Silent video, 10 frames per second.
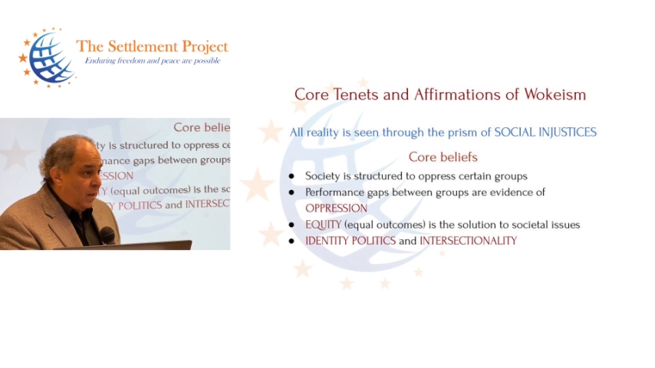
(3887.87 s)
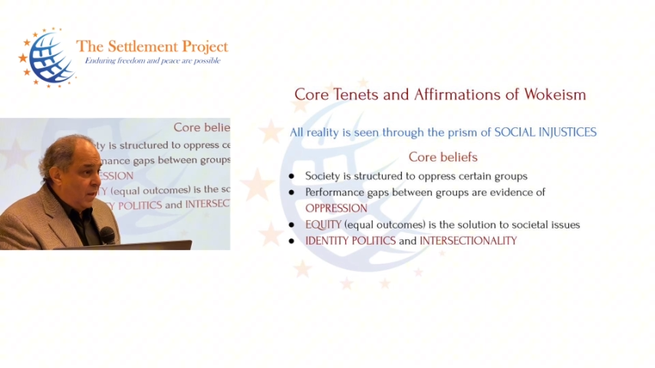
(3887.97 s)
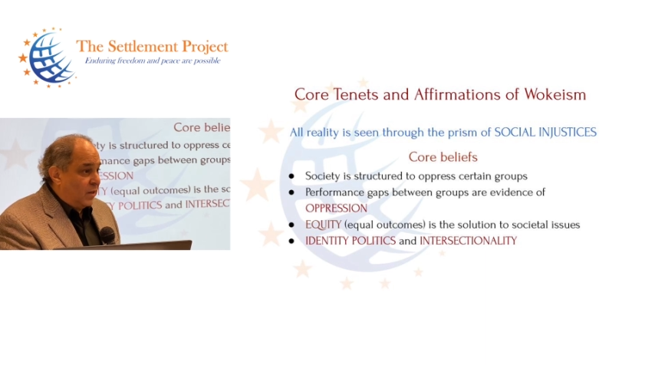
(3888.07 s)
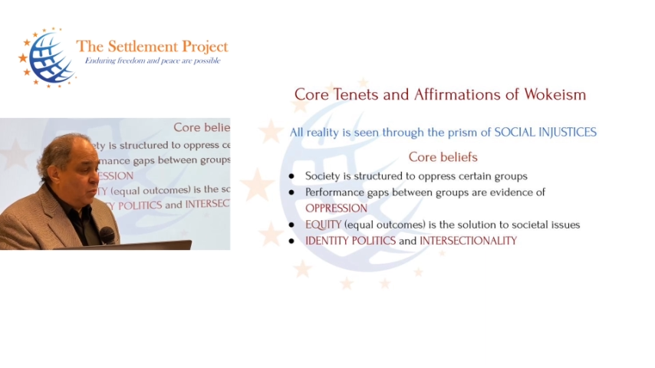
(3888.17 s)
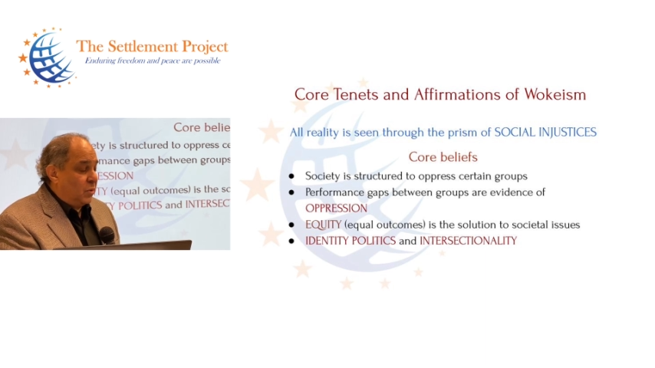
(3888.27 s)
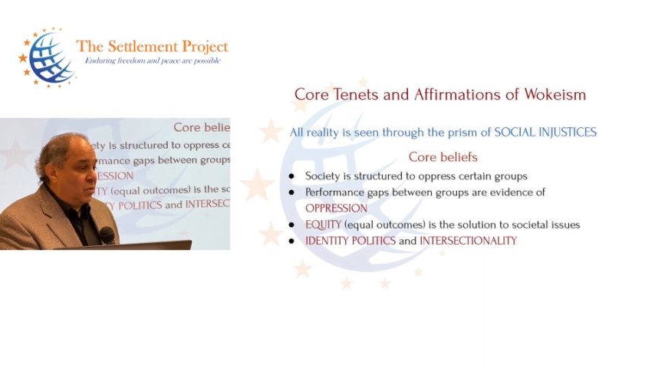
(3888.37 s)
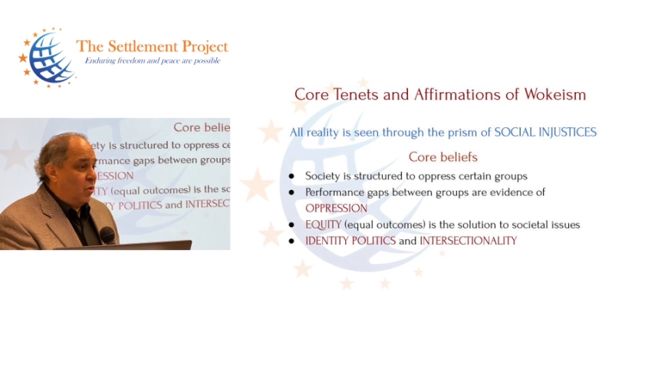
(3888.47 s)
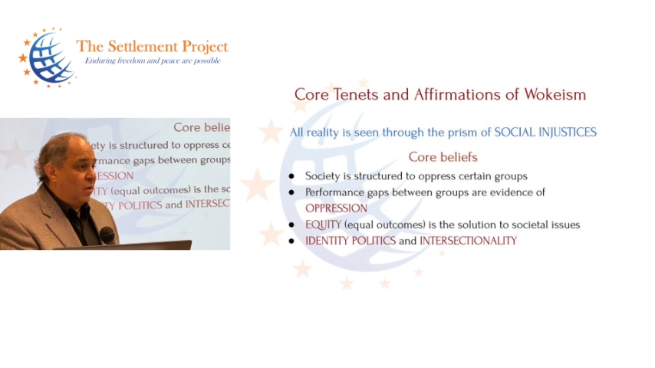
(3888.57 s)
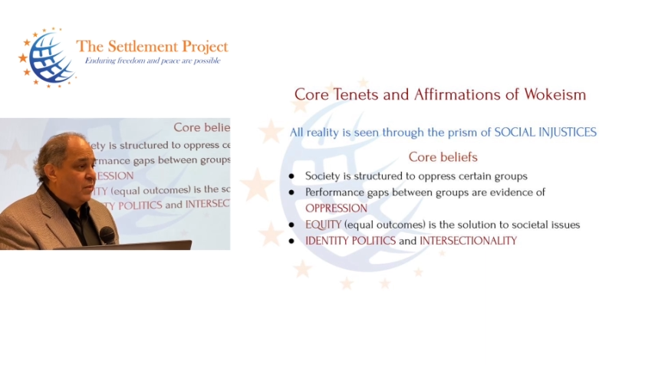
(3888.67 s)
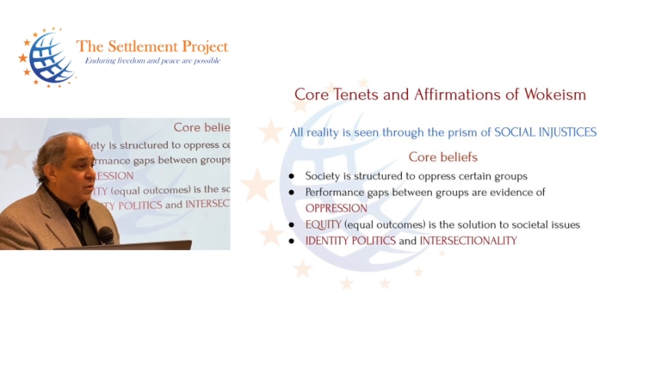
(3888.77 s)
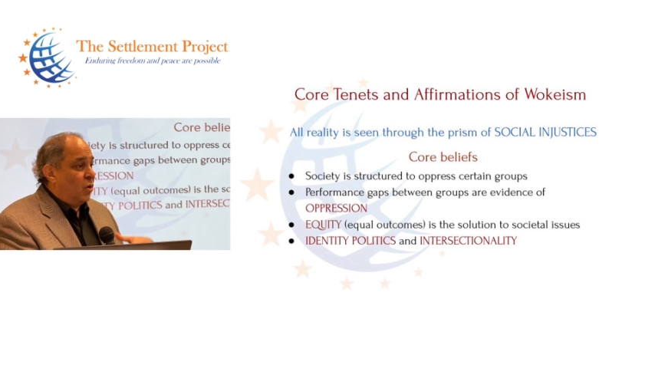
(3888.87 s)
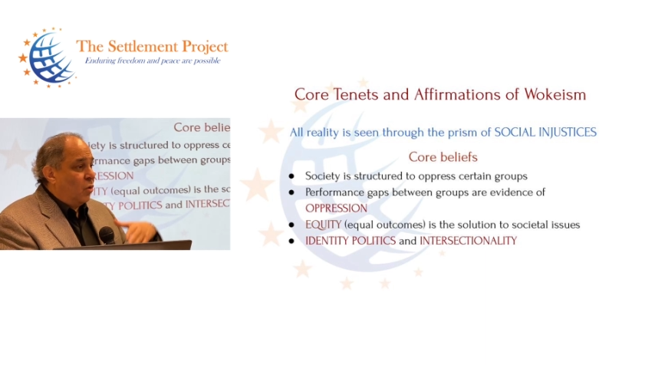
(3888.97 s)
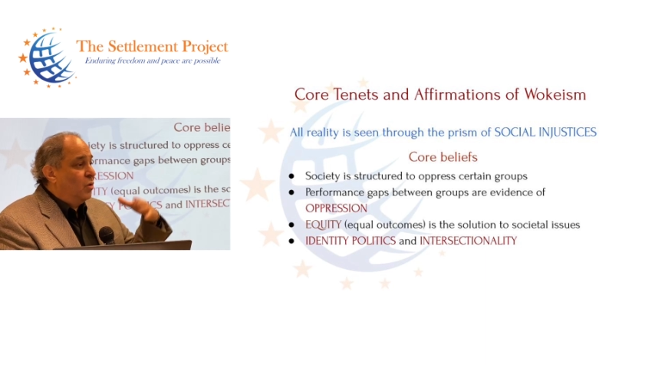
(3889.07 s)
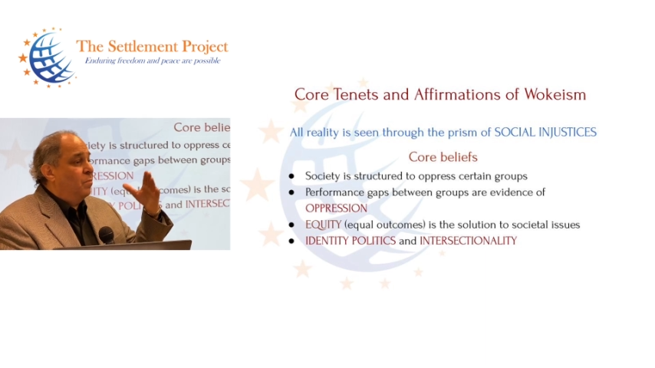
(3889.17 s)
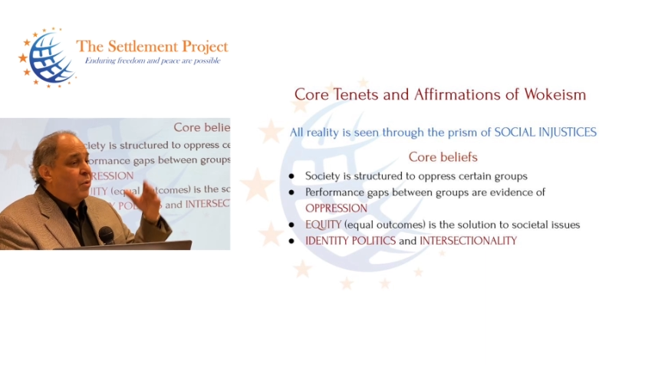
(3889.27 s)
It's what's called the
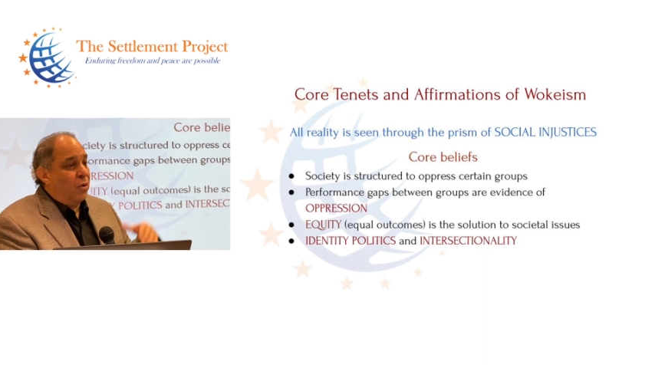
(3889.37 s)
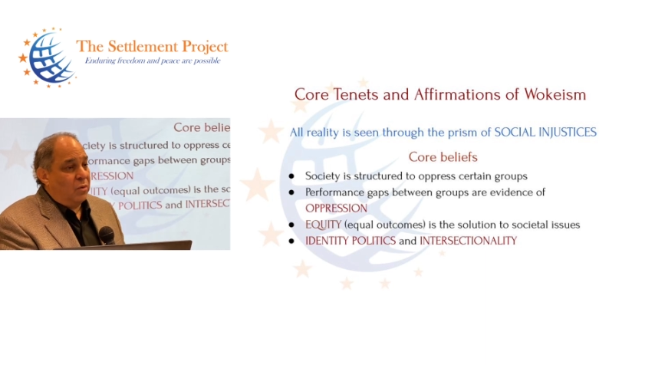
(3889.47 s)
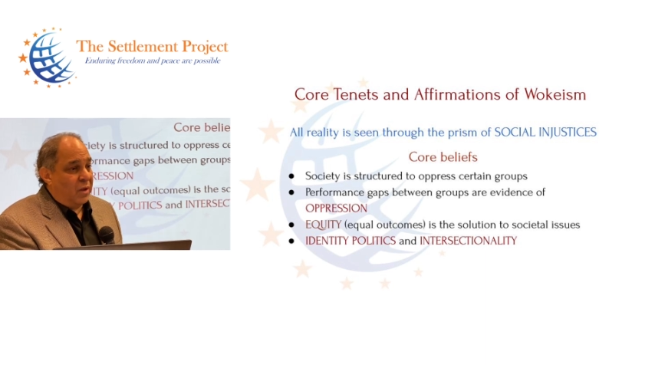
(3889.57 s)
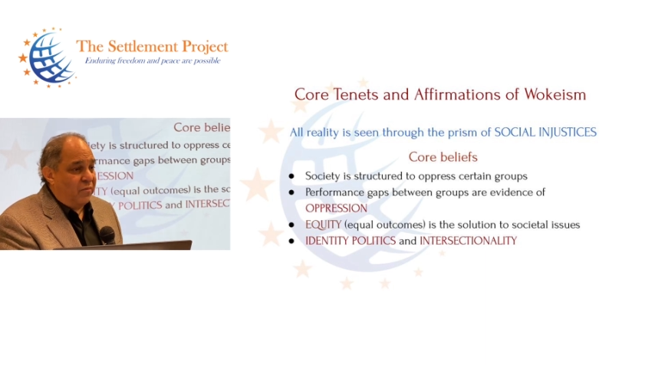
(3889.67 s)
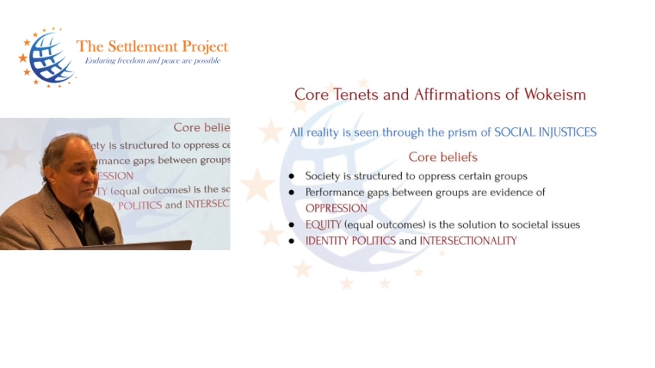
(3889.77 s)
totem pole of